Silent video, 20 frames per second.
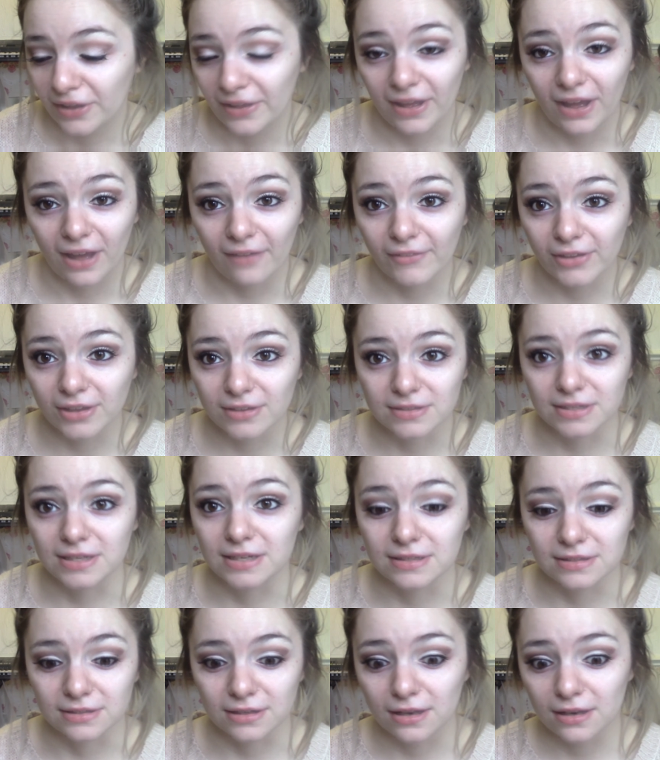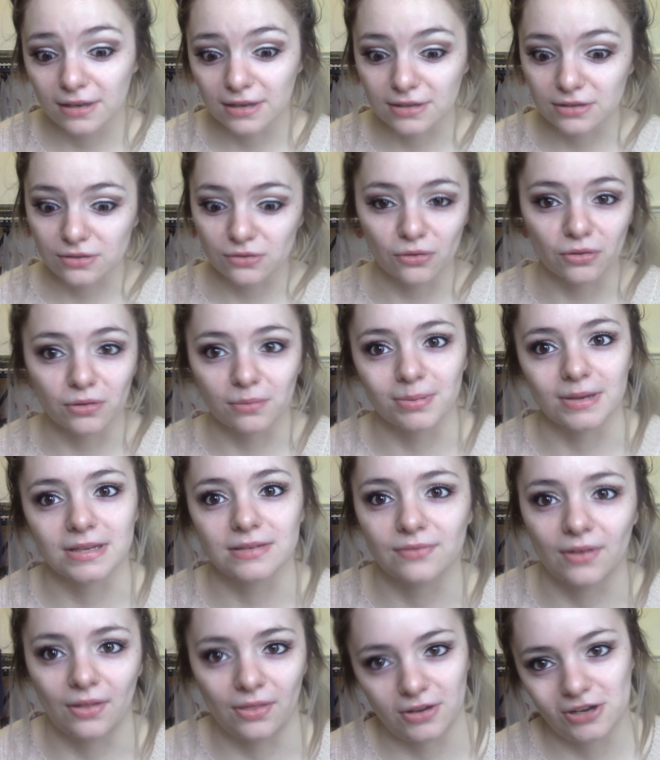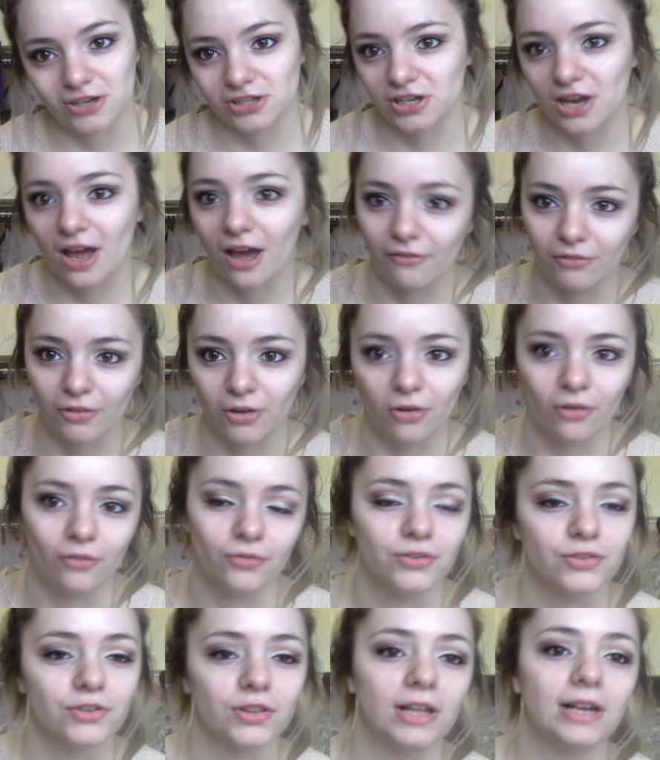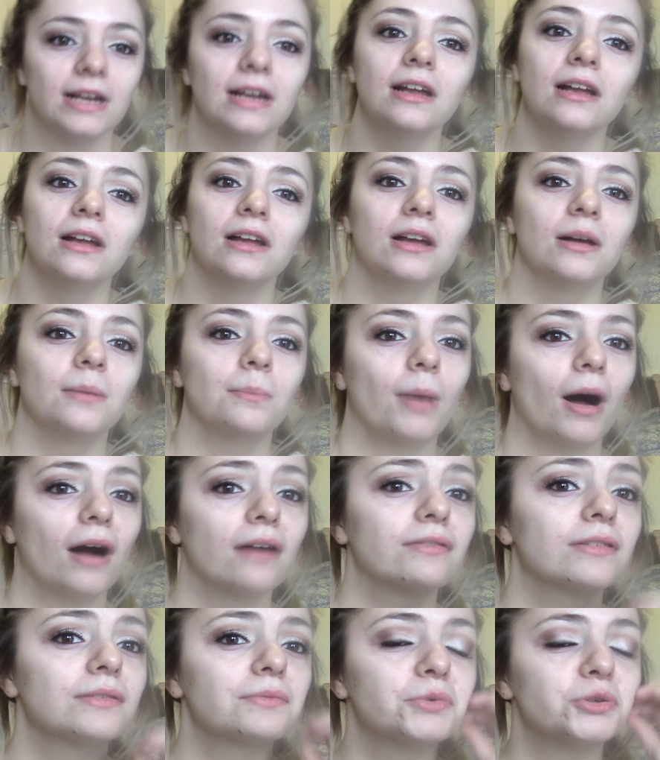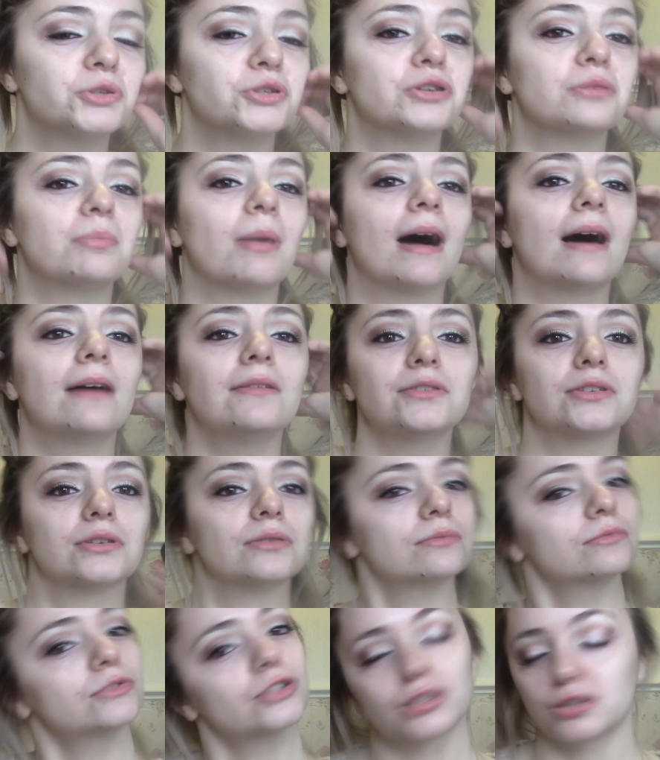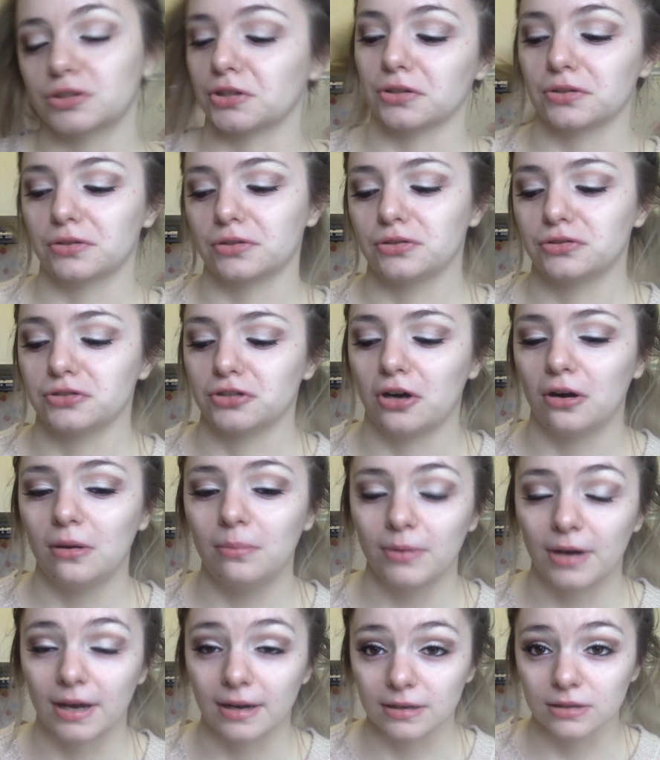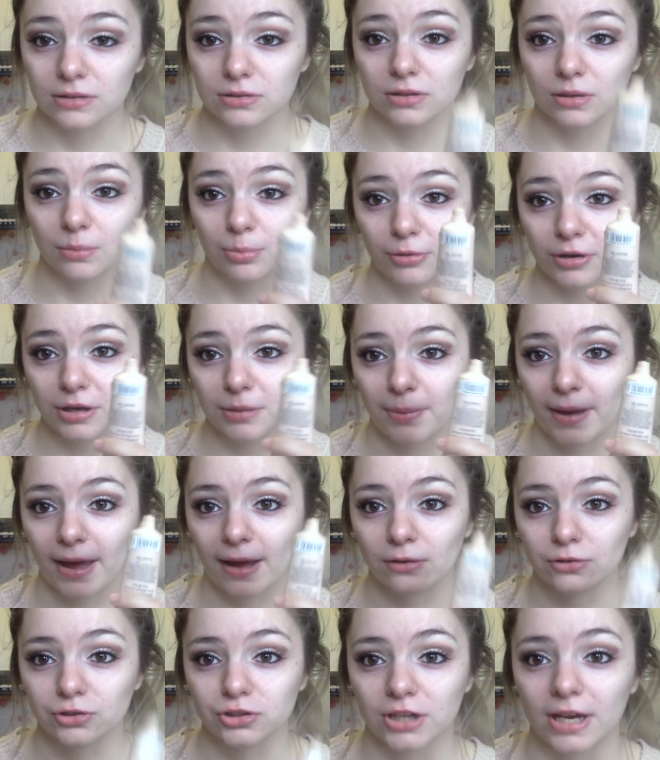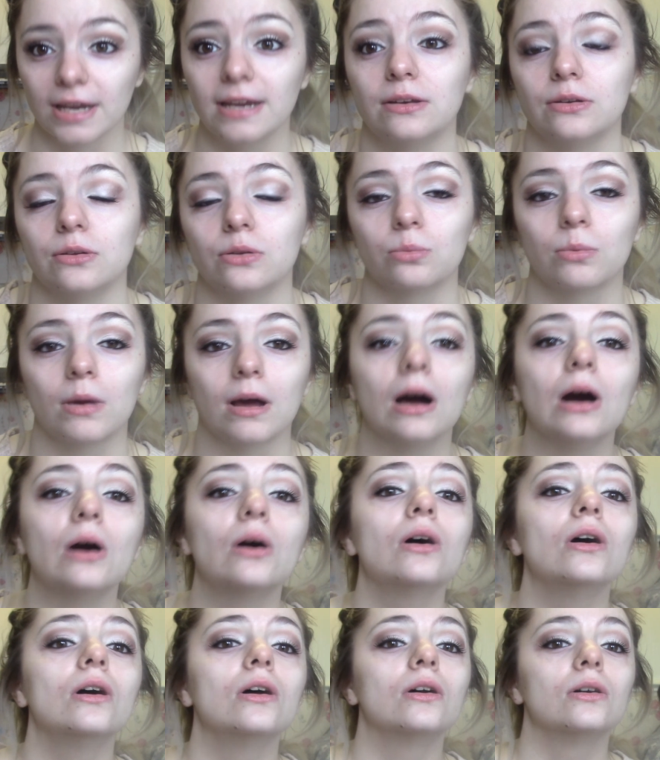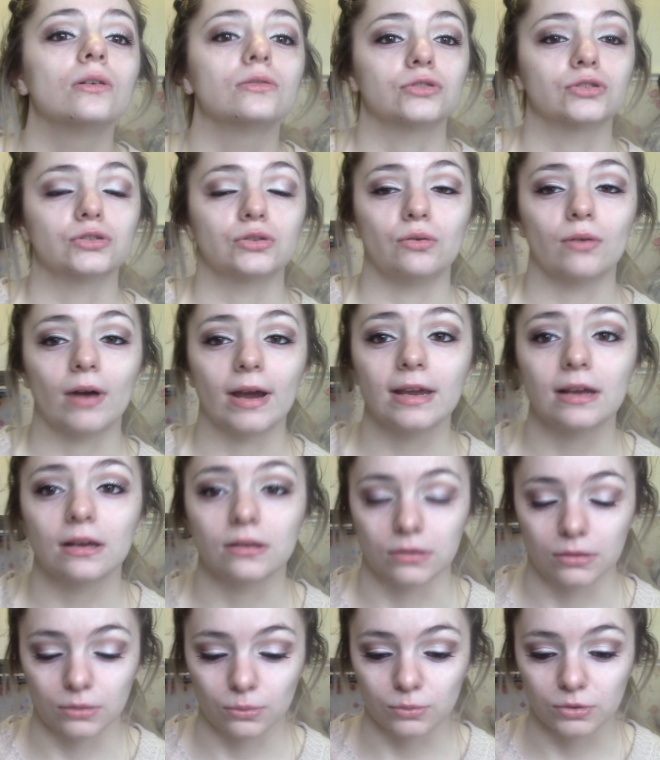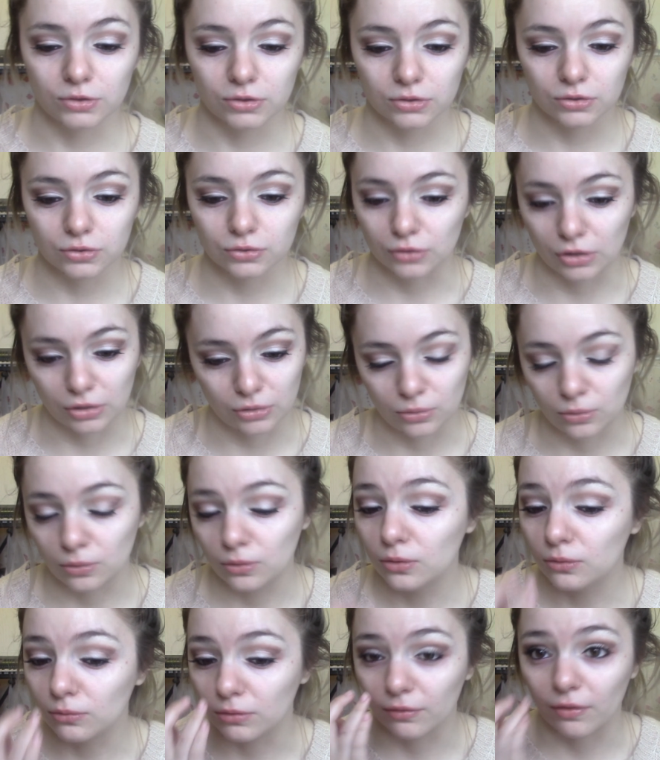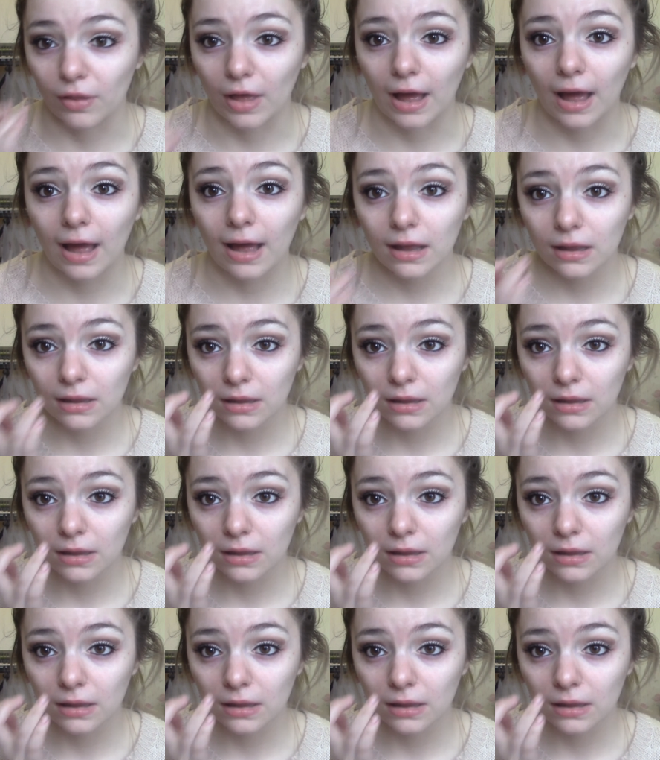I think it's decent. It's not the best foundation ever, obviously, but I think for £2 it just does the job, and it's a pretty pale shade as well, which is great because I always struggle with that.